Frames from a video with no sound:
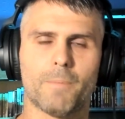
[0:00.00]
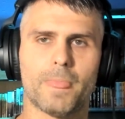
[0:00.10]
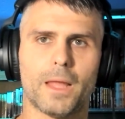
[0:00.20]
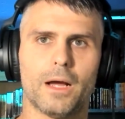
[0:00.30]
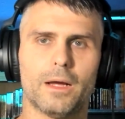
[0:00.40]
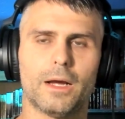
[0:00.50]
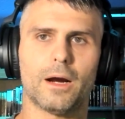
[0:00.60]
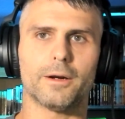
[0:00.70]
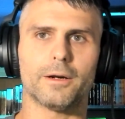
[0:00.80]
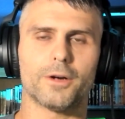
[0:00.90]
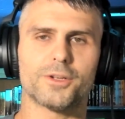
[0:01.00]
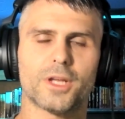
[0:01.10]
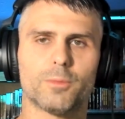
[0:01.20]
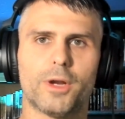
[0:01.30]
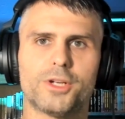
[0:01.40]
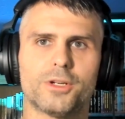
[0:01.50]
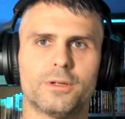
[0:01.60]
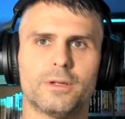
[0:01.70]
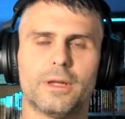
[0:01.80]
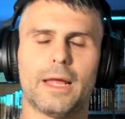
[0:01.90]
Our
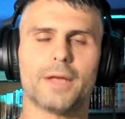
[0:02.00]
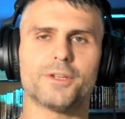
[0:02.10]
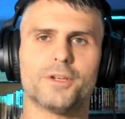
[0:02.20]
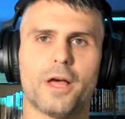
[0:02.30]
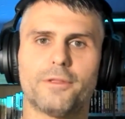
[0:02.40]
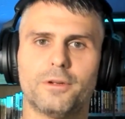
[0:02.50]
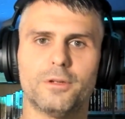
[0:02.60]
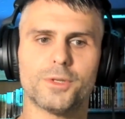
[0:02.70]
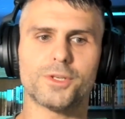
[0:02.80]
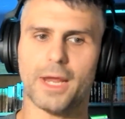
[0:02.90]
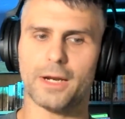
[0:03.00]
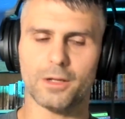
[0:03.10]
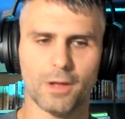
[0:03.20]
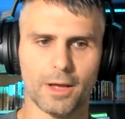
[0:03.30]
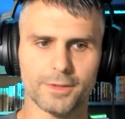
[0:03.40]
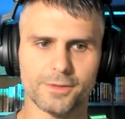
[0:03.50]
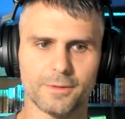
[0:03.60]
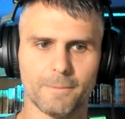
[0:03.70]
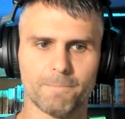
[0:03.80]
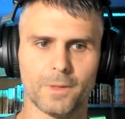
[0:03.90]
celebration has nothing to do with Santa Claus
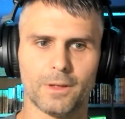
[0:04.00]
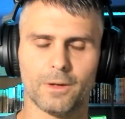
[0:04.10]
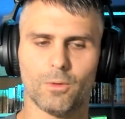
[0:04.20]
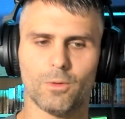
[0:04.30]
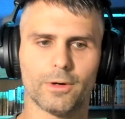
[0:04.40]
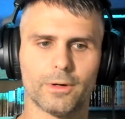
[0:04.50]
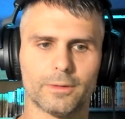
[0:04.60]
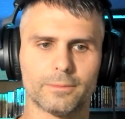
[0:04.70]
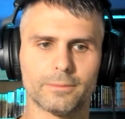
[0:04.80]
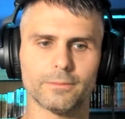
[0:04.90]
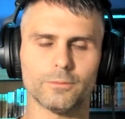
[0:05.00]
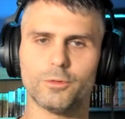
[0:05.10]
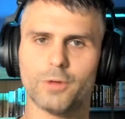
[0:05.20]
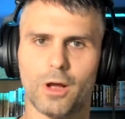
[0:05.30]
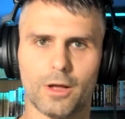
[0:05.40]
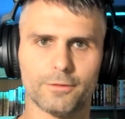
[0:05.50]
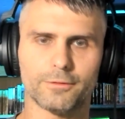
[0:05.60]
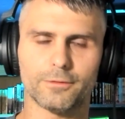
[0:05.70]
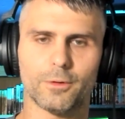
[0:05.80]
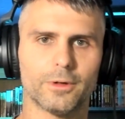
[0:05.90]
or Rudolph
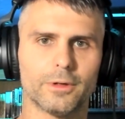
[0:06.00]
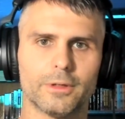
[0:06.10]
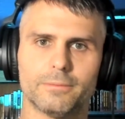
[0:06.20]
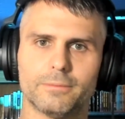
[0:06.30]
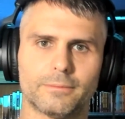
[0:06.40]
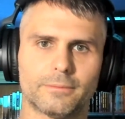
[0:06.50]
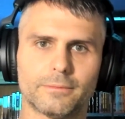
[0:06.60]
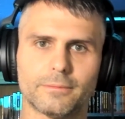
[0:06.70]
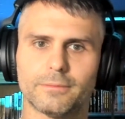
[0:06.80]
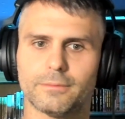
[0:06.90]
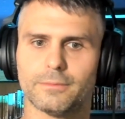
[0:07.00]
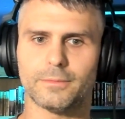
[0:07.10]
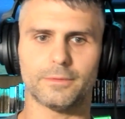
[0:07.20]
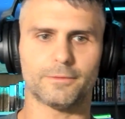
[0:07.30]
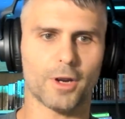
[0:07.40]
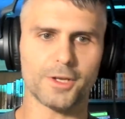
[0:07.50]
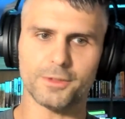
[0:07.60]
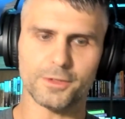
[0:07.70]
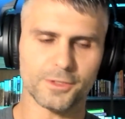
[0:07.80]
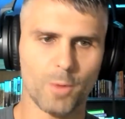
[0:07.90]
or Frosty
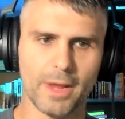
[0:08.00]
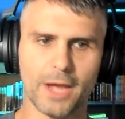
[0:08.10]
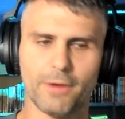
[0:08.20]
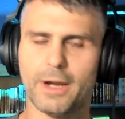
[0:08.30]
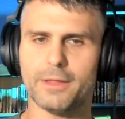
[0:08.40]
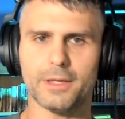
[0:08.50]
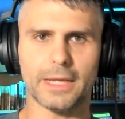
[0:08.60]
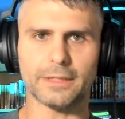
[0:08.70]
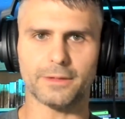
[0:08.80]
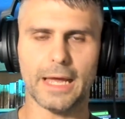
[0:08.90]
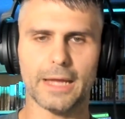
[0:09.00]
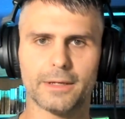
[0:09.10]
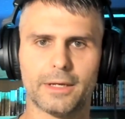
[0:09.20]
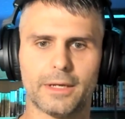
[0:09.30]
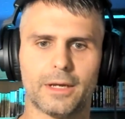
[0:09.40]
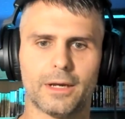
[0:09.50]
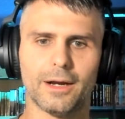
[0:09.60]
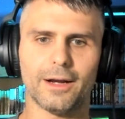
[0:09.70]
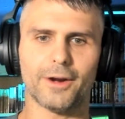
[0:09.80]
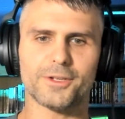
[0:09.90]
the Snowman or anything like that.
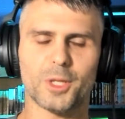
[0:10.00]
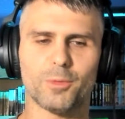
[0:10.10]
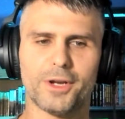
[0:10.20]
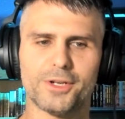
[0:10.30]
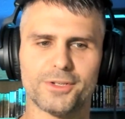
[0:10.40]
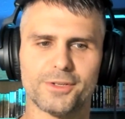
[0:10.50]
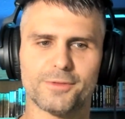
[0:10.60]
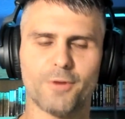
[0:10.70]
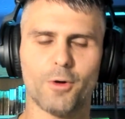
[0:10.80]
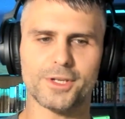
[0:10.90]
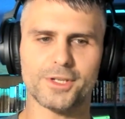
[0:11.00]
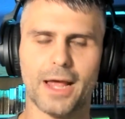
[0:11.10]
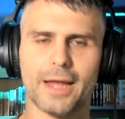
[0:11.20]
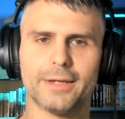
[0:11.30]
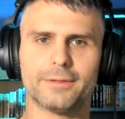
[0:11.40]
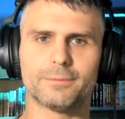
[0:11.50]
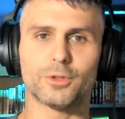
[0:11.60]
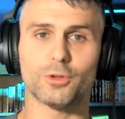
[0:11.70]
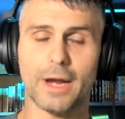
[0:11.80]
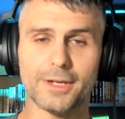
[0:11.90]
Our celebration is focused on
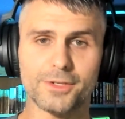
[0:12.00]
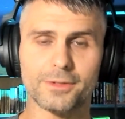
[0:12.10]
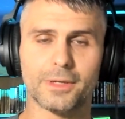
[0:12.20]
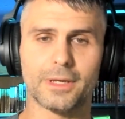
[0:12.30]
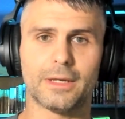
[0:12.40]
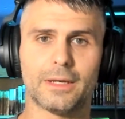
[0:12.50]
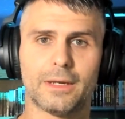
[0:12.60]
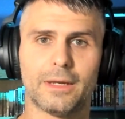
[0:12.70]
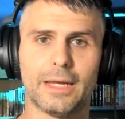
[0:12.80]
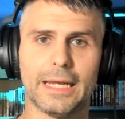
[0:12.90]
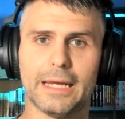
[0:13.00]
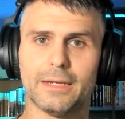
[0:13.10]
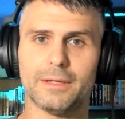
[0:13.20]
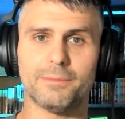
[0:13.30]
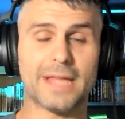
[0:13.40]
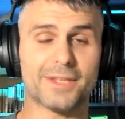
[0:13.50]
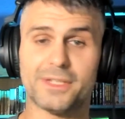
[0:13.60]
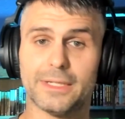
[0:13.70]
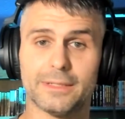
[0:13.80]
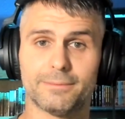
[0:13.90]
Christ, and that's
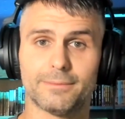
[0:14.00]
it.